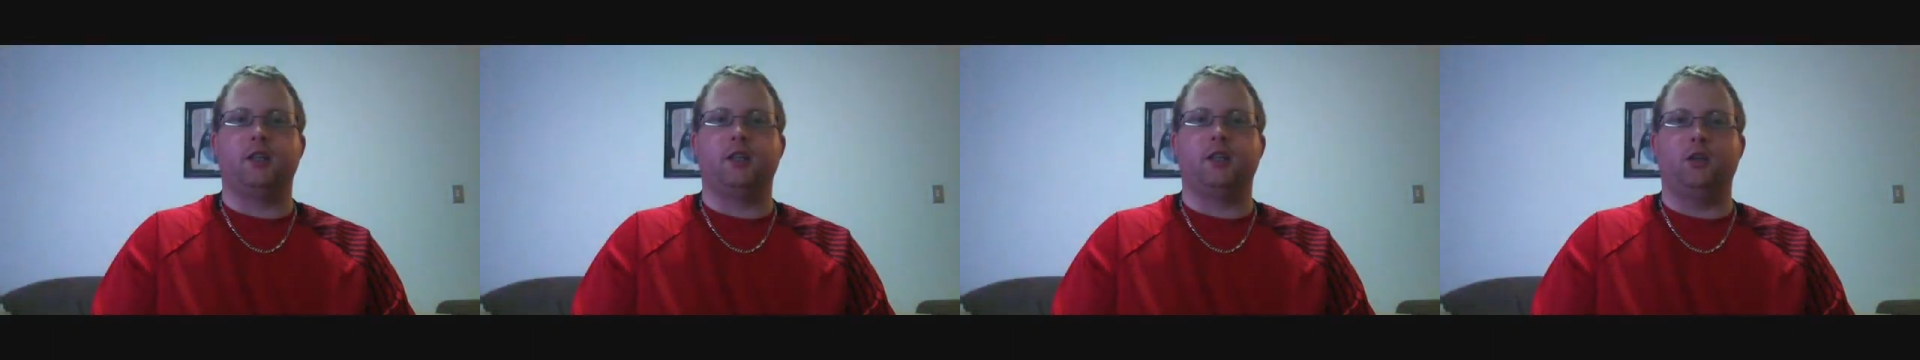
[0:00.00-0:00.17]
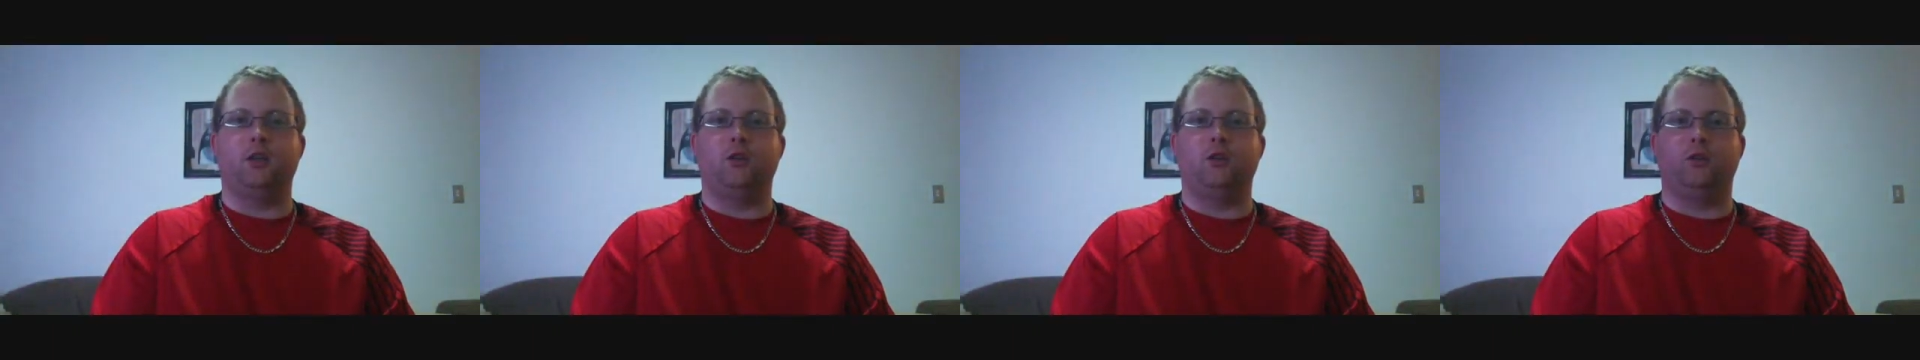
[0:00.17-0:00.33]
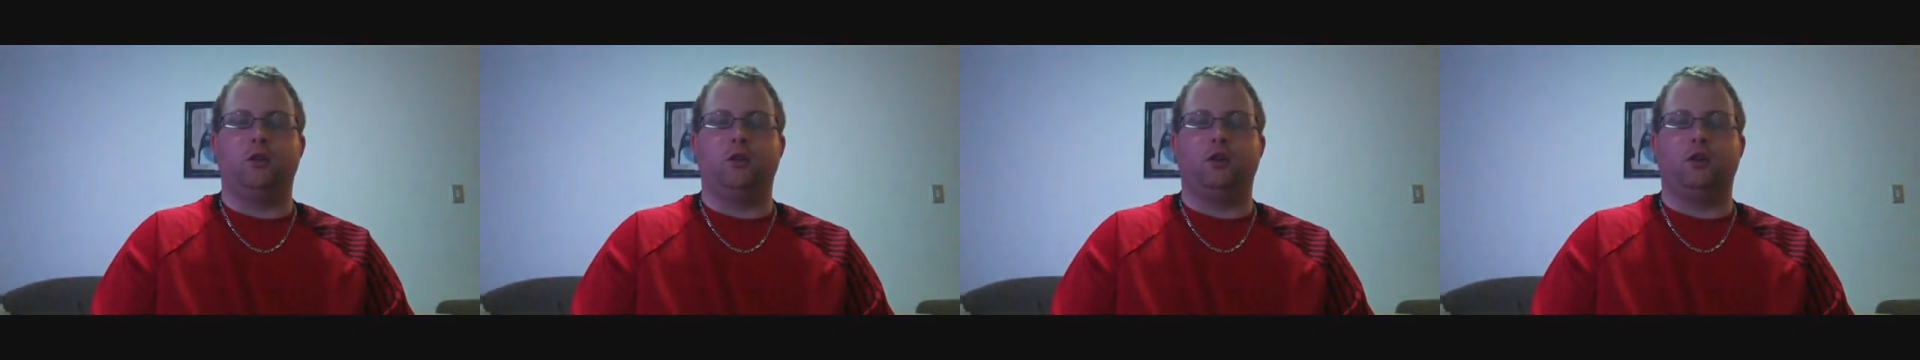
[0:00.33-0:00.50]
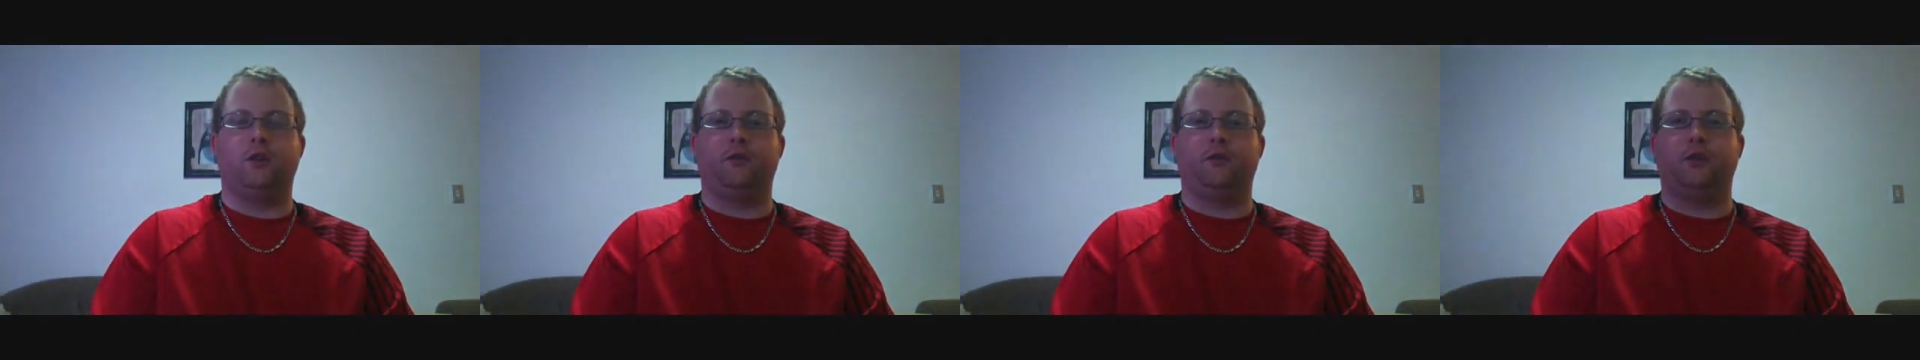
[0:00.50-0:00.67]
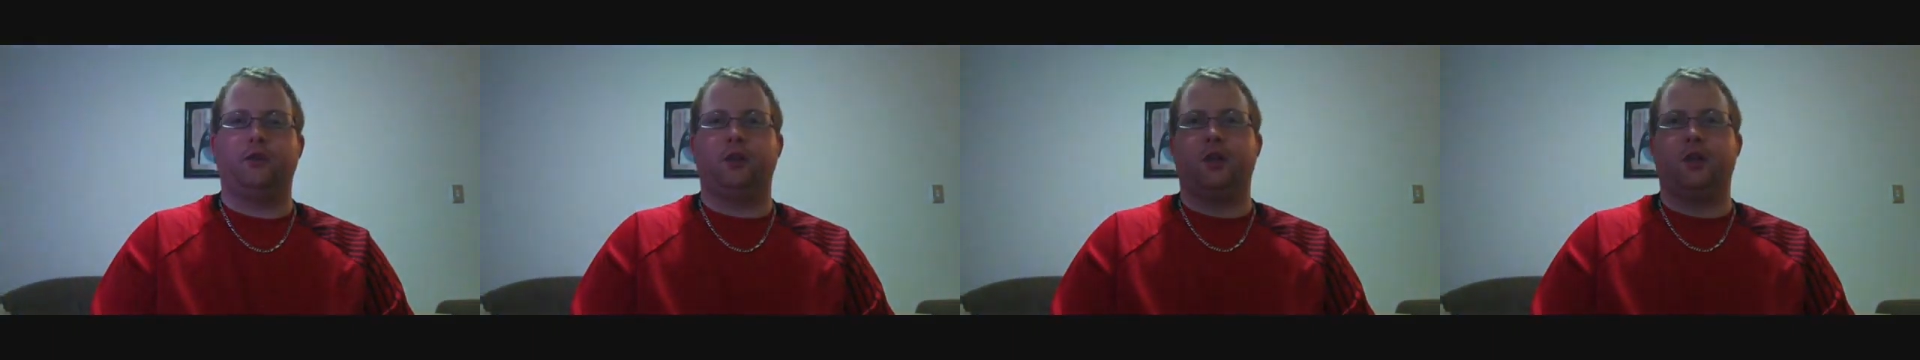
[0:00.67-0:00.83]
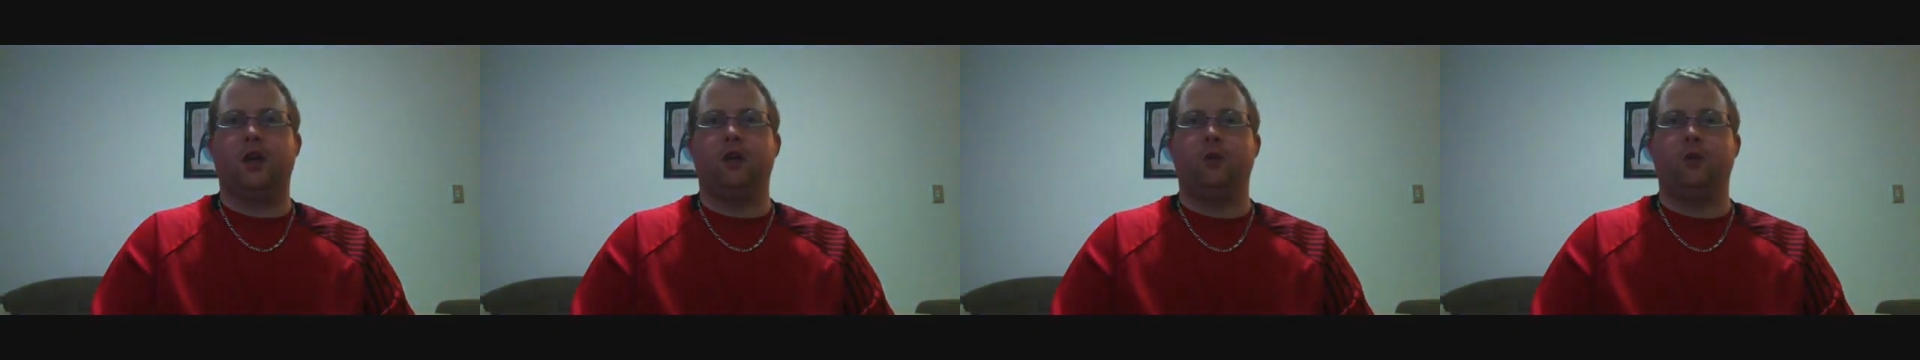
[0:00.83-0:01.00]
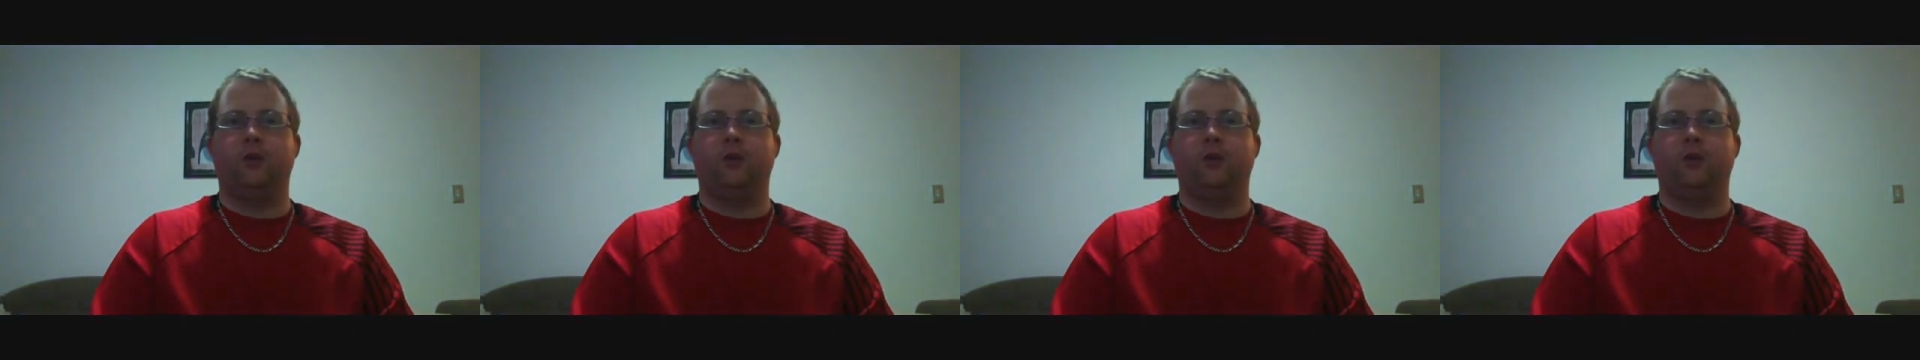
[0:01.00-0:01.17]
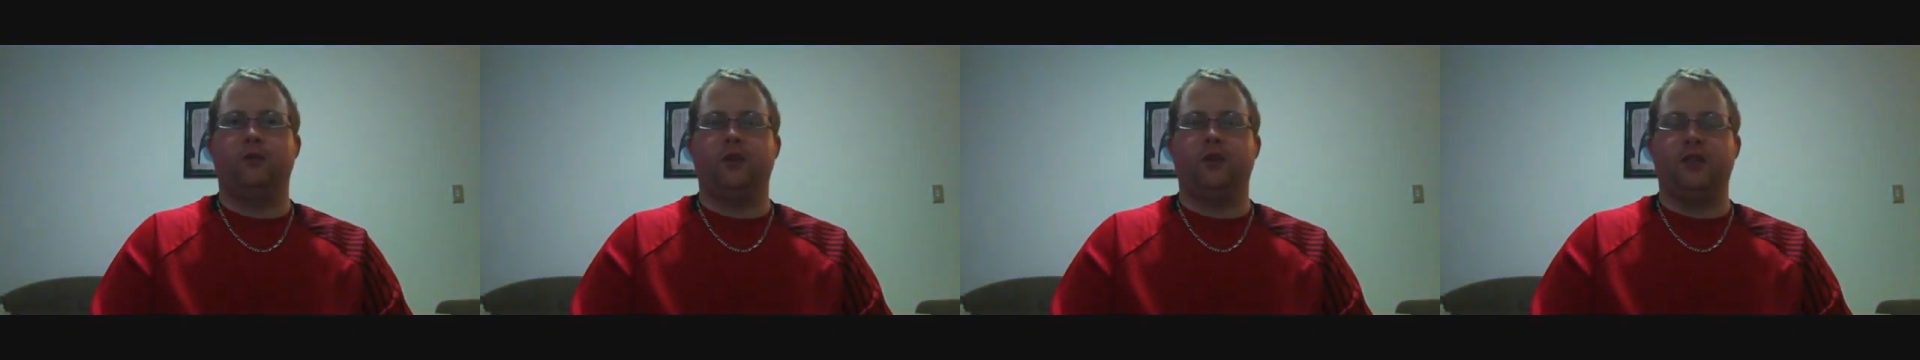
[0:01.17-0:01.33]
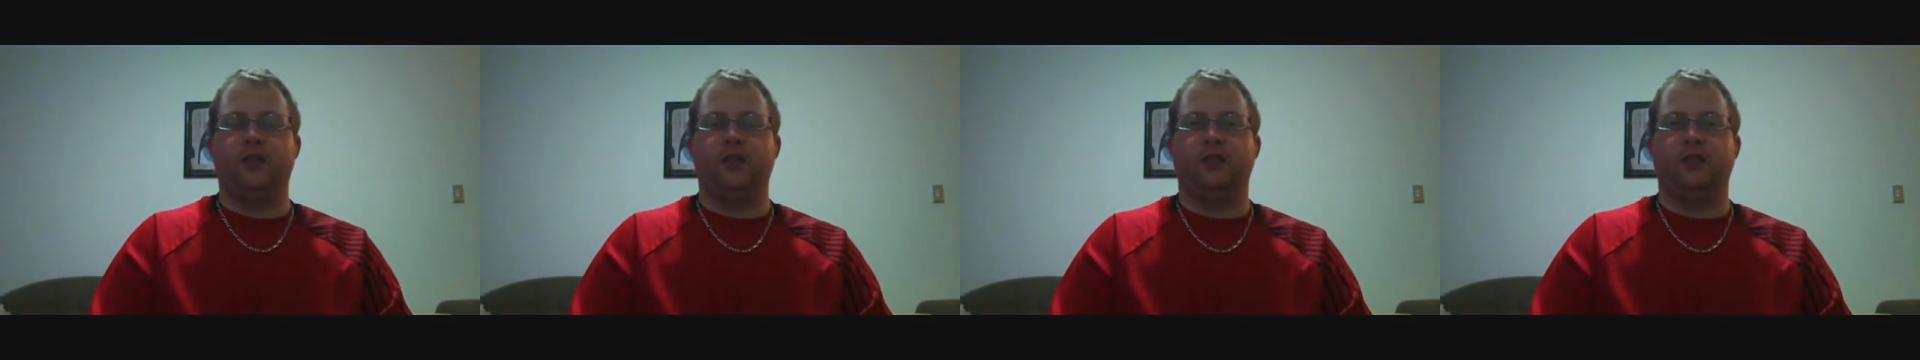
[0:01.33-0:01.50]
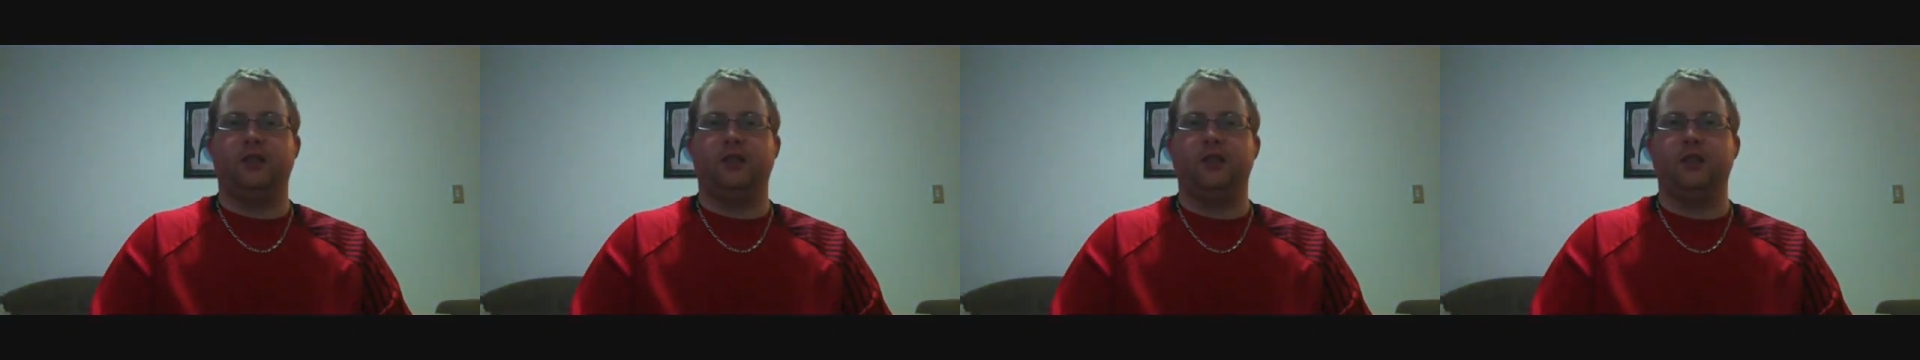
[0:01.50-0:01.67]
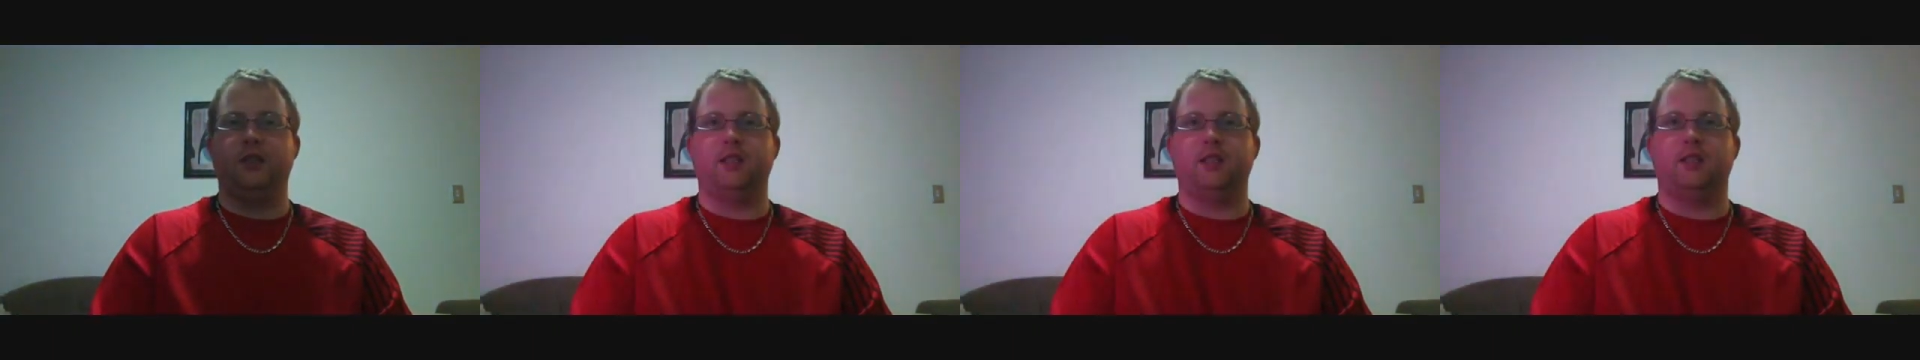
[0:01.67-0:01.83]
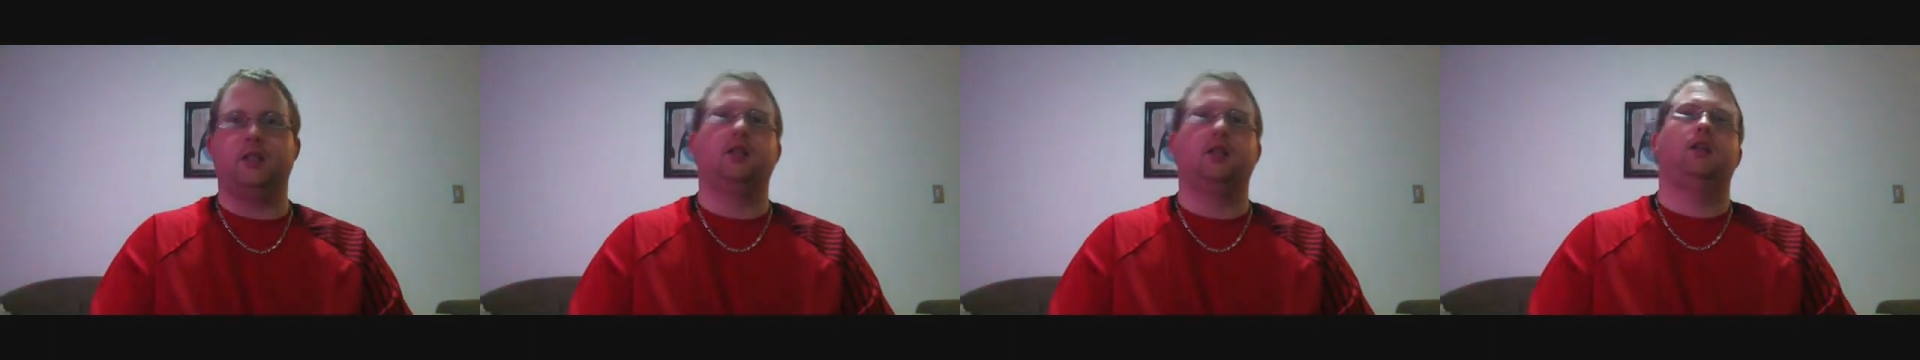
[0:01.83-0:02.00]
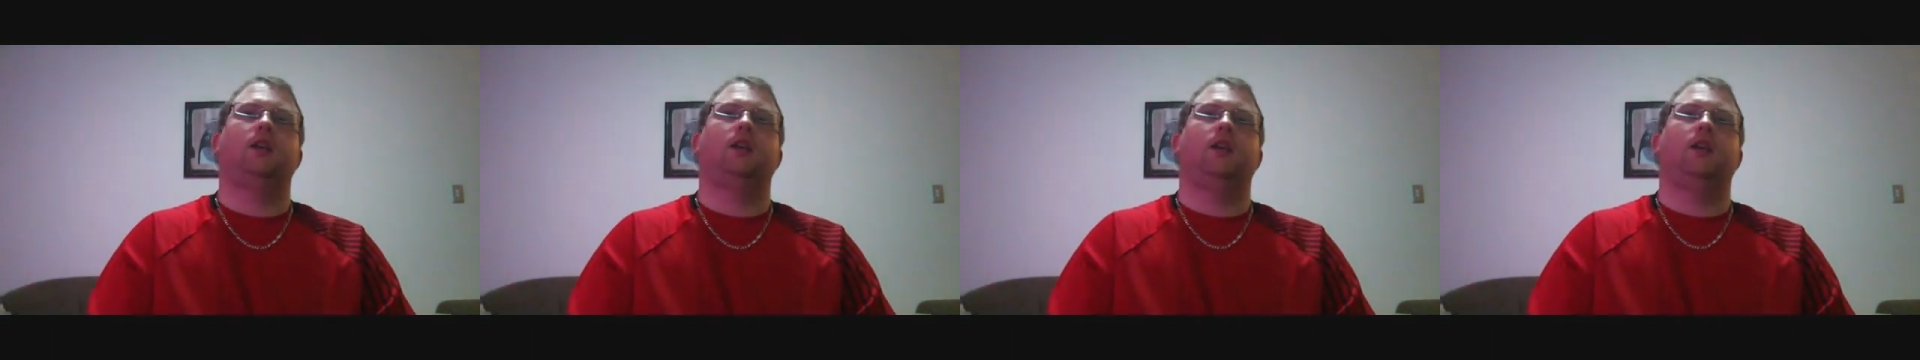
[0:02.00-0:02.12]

so I have to go with DC.